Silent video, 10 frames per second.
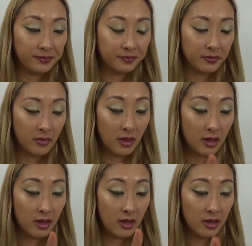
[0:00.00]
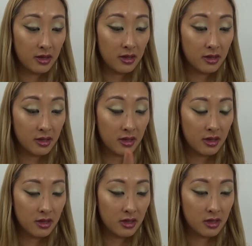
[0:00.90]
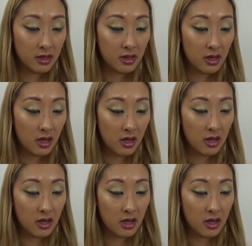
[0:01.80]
Nothing is said.